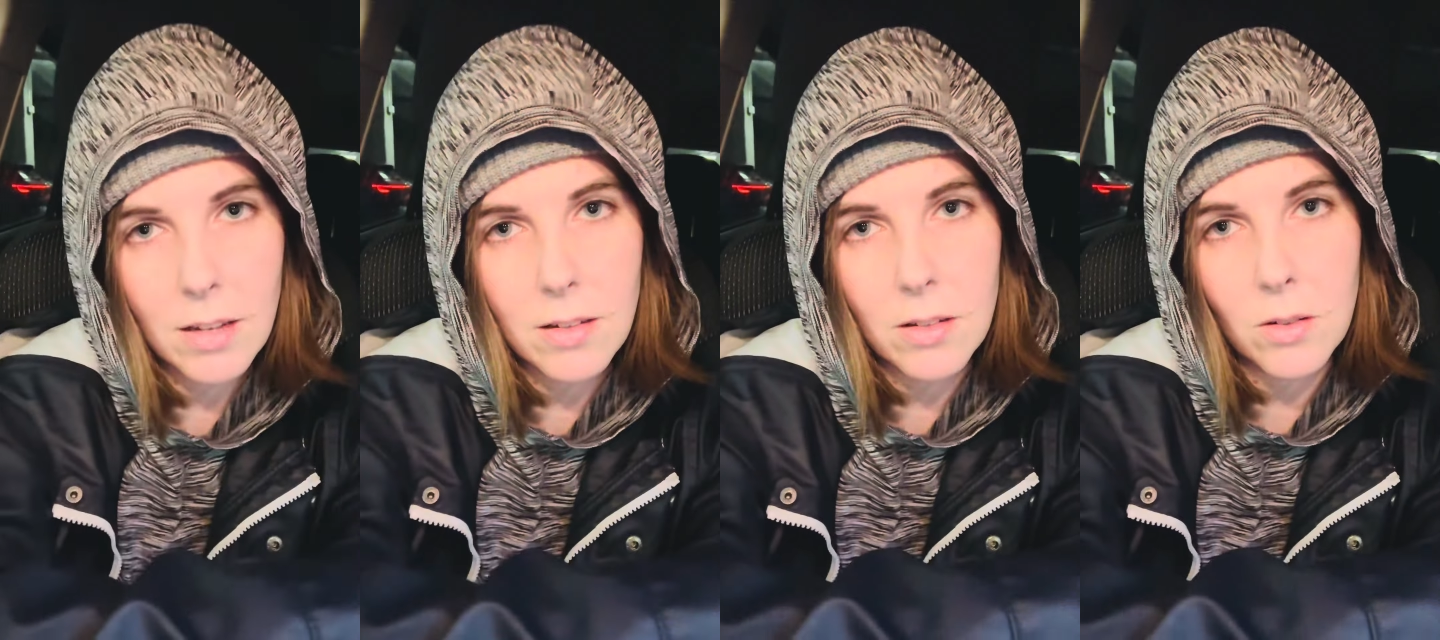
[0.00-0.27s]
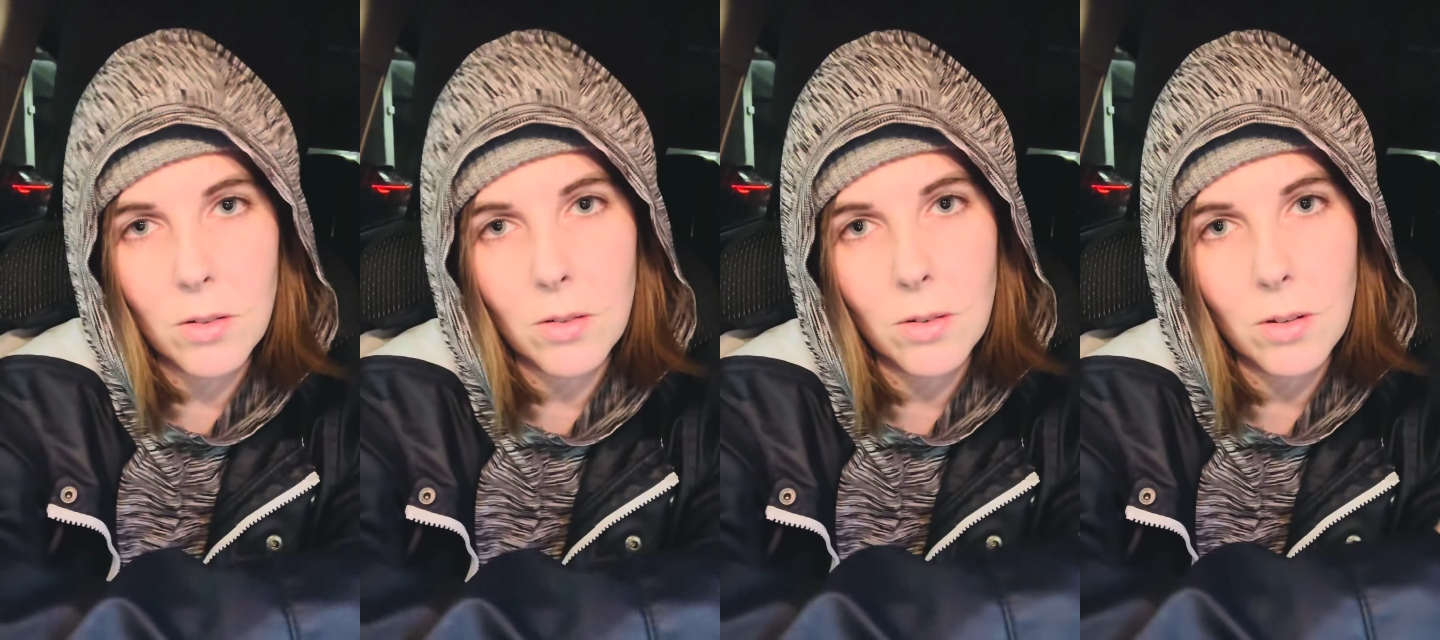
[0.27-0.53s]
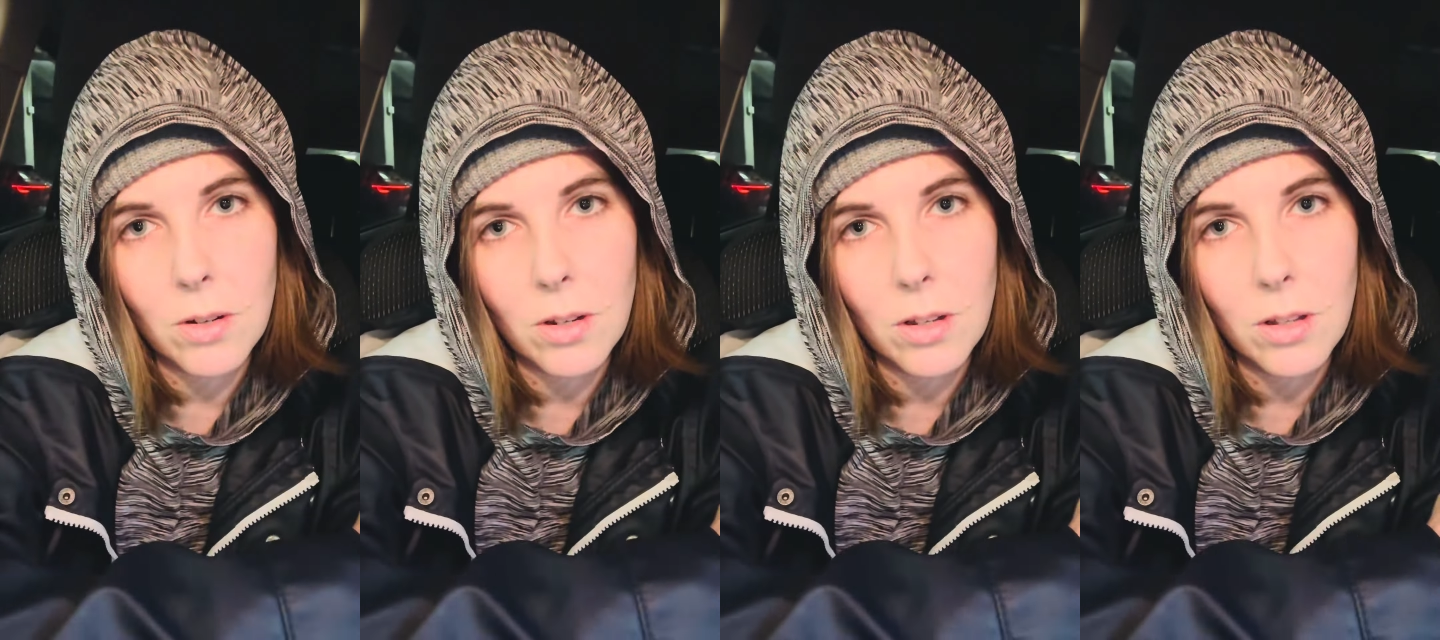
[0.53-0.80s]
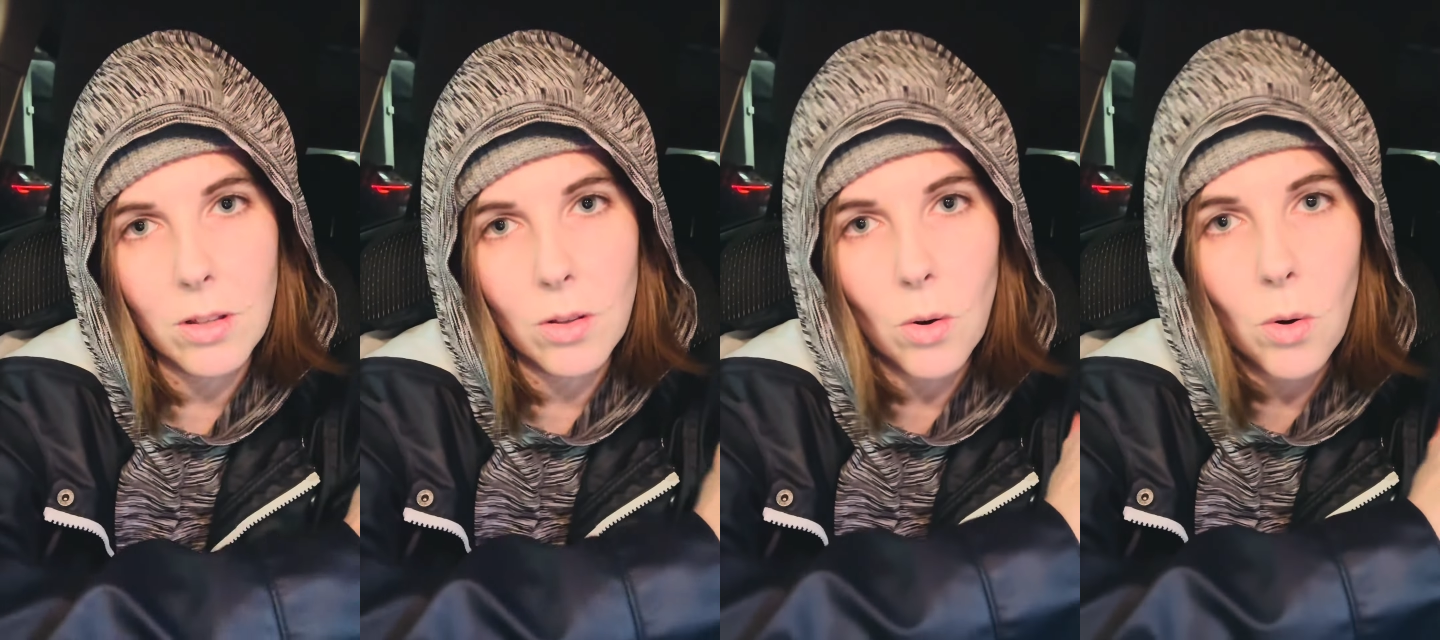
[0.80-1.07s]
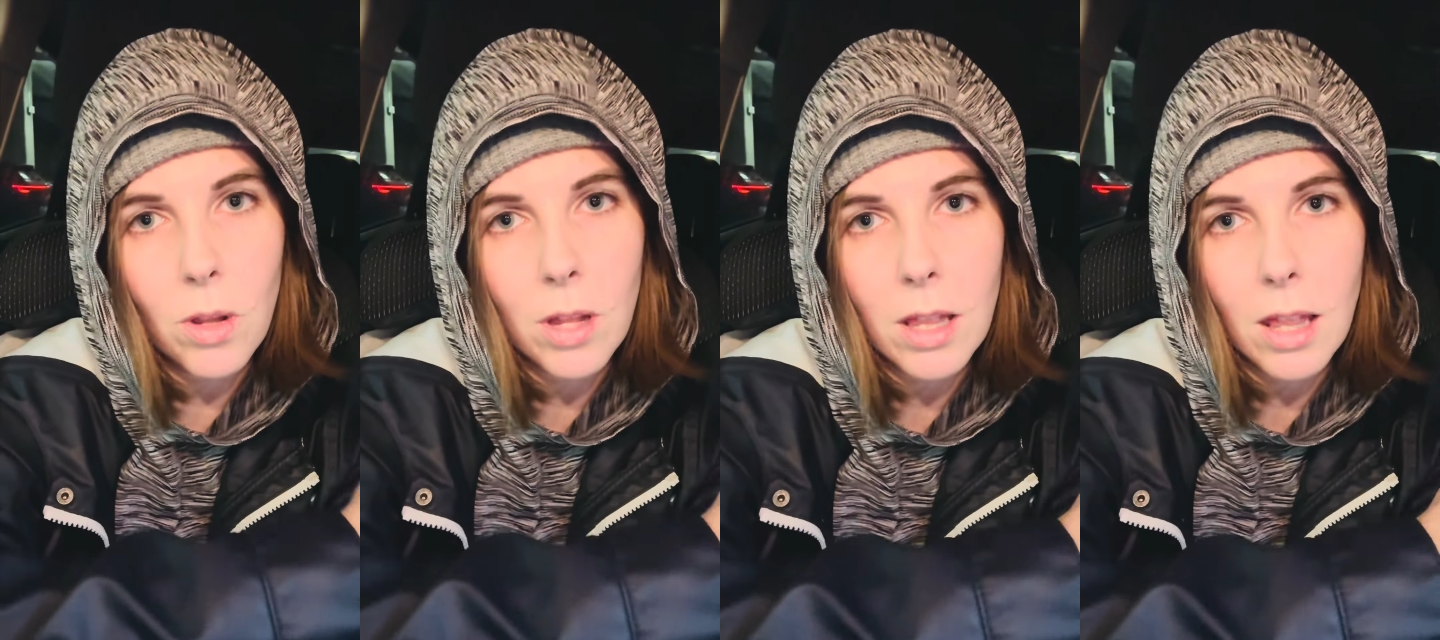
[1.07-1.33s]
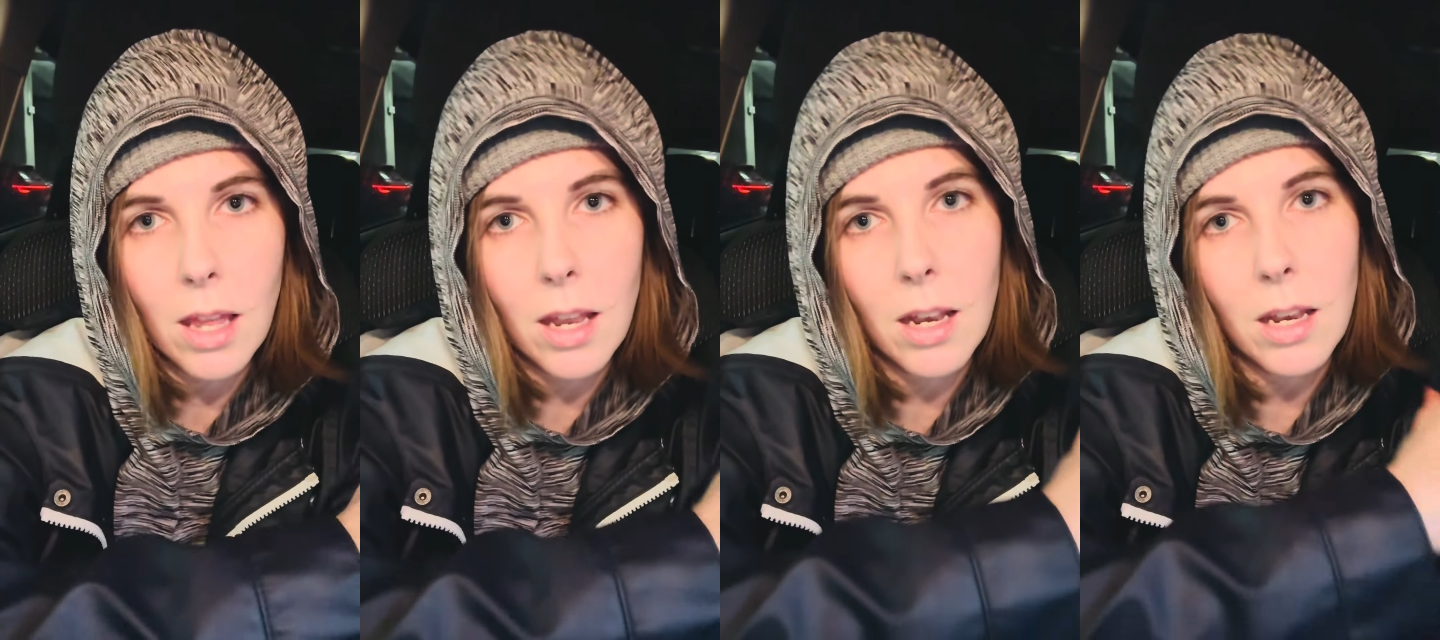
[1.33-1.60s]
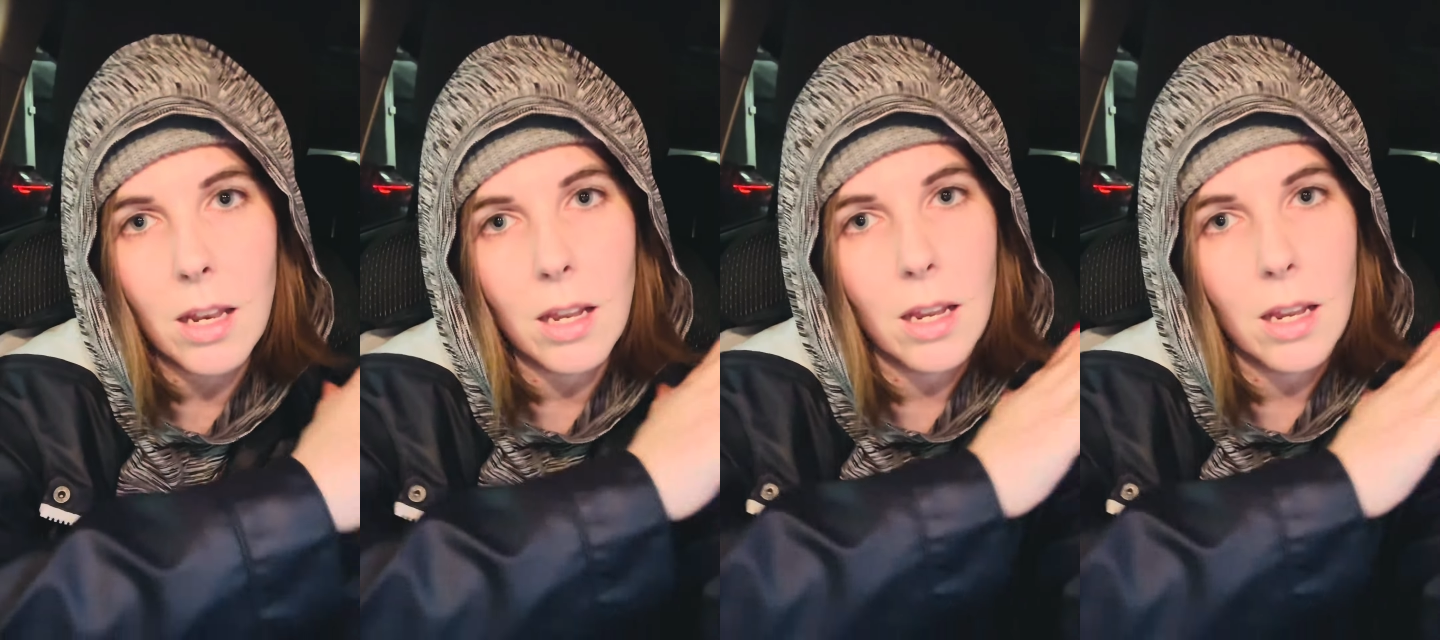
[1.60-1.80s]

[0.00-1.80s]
to the Holy Land,